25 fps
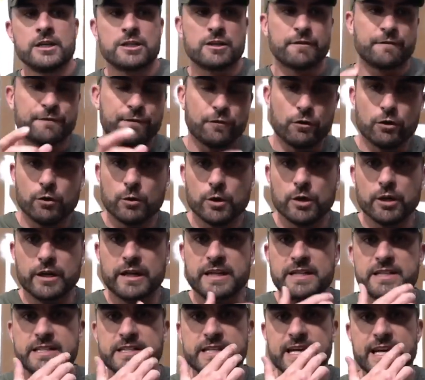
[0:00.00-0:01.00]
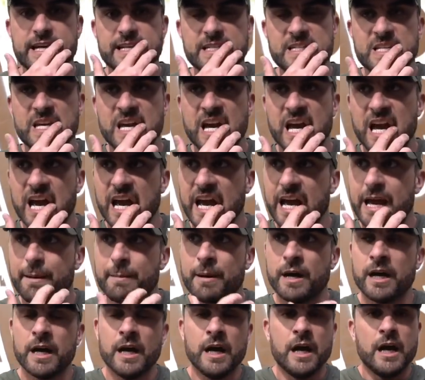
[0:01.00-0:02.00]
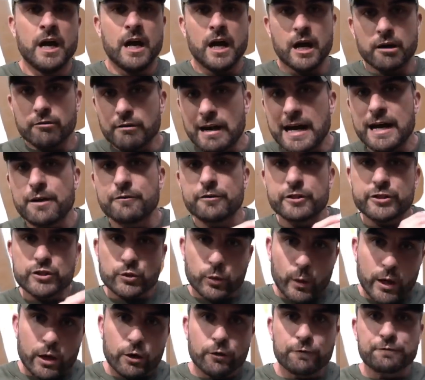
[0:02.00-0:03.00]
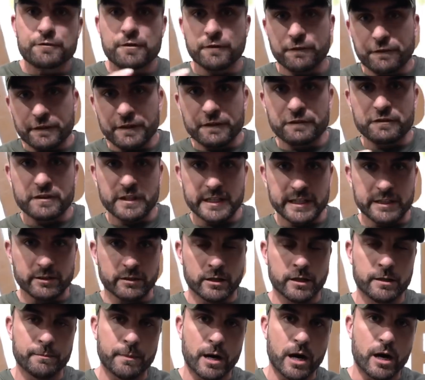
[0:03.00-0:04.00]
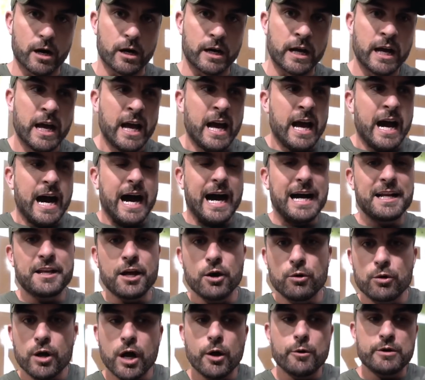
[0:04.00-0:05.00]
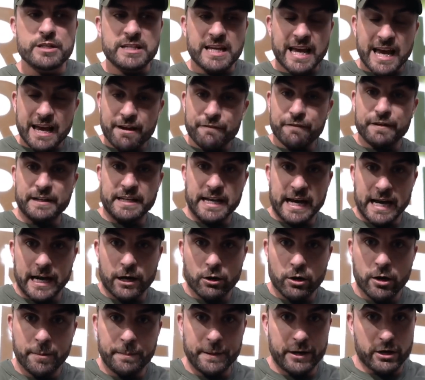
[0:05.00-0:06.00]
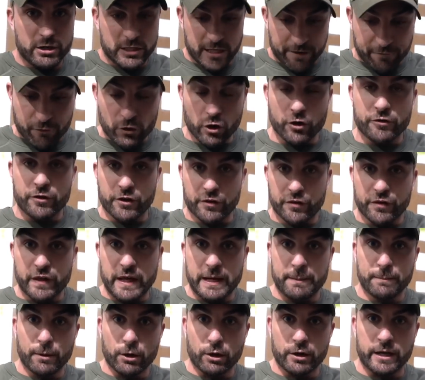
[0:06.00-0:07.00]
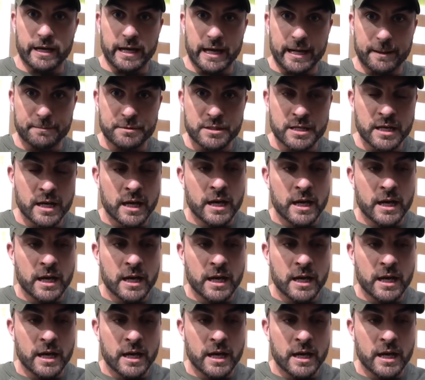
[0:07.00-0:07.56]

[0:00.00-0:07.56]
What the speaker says: So 4 working sets, around the 12 to 15 mark. I don't go as heavy now because I've got the thick blocky abs.